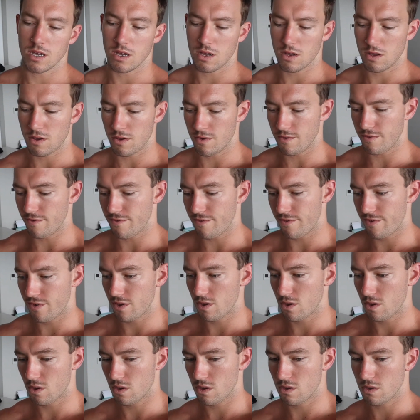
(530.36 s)
of
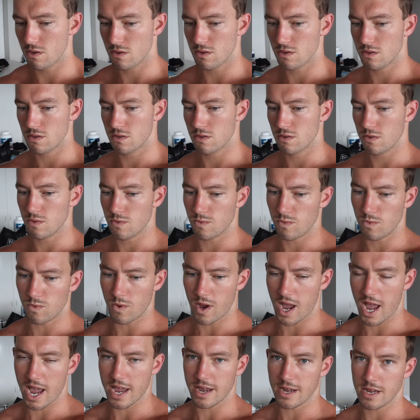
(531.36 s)

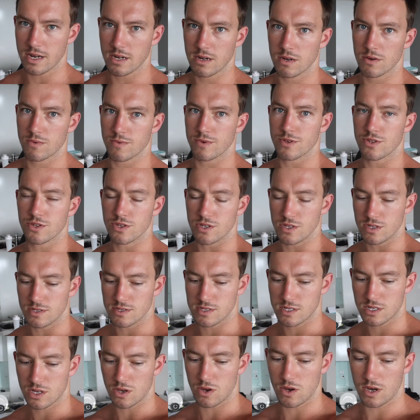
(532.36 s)
weight, which
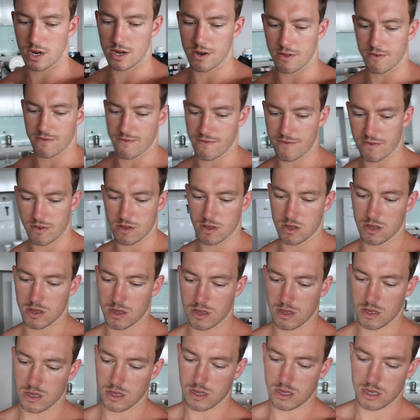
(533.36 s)
is kind of,
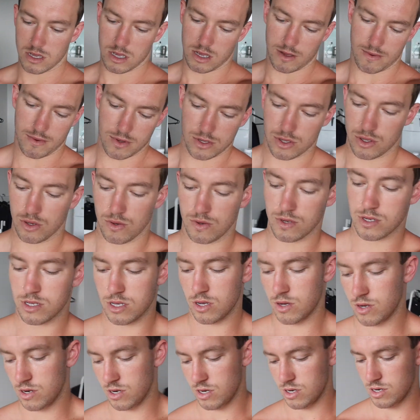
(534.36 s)
I'm not sure what's
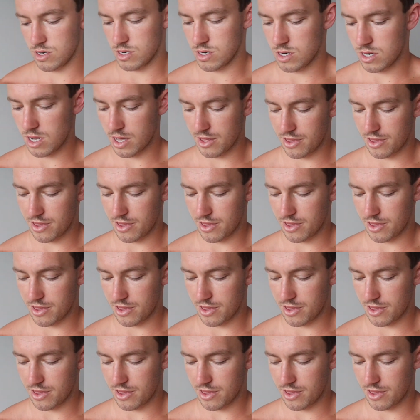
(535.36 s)
going on.